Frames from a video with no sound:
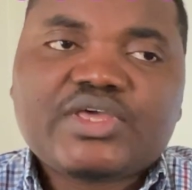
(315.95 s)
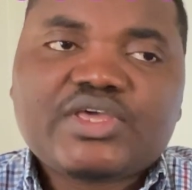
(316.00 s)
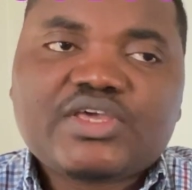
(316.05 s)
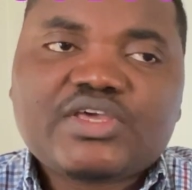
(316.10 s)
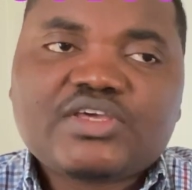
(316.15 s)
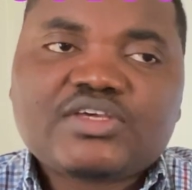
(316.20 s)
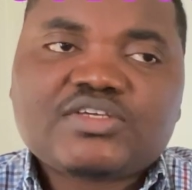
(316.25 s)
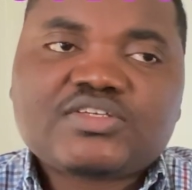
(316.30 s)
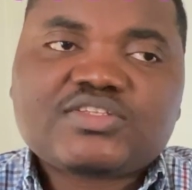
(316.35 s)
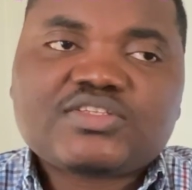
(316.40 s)

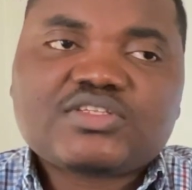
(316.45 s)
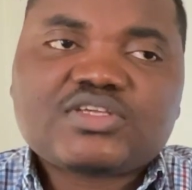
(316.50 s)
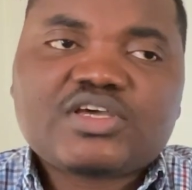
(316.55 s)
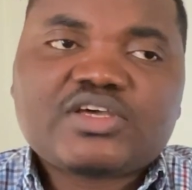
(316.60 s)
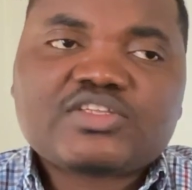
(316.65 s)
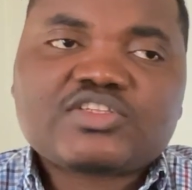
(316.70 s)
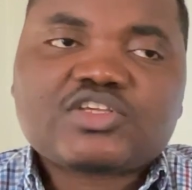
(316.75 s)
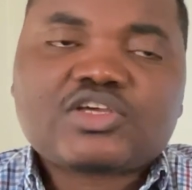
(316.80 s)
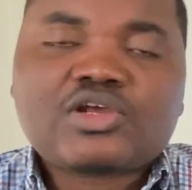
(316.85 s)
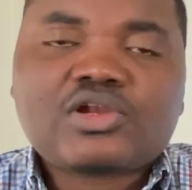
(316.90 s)
is
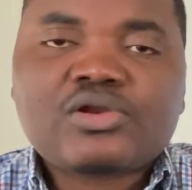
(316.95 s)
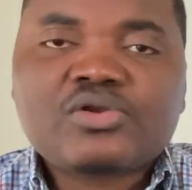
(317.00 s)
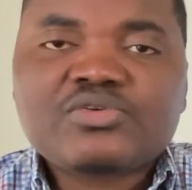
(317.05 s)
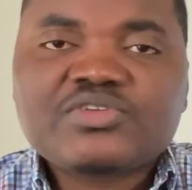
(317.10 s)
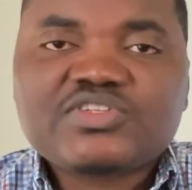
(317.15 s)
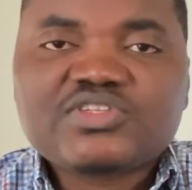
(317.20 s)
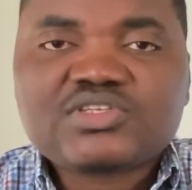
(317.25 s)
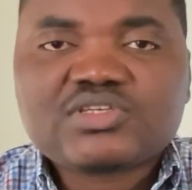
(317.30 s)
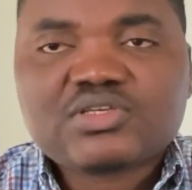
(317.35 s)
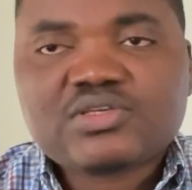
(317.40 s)

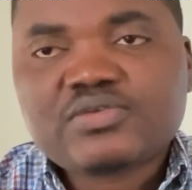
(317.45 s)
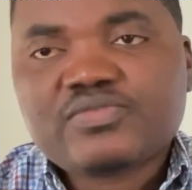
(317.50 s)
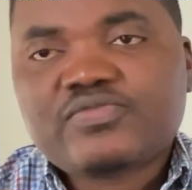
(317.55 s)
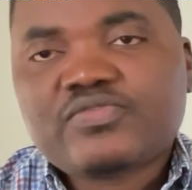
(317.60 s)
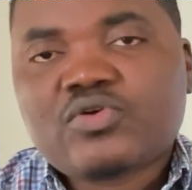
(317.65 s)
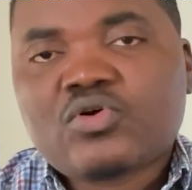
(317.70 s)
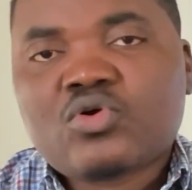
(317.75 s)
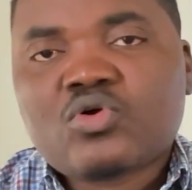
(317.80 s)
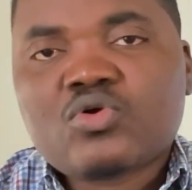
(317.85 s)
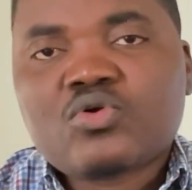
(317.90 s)
exclusive
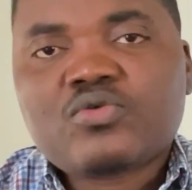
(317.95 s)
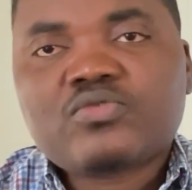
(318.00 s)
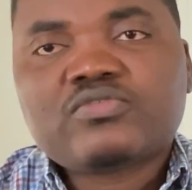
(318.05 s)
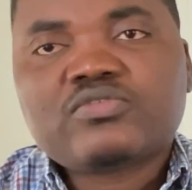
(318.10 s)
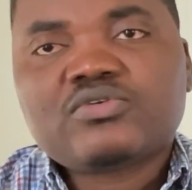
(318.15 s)
of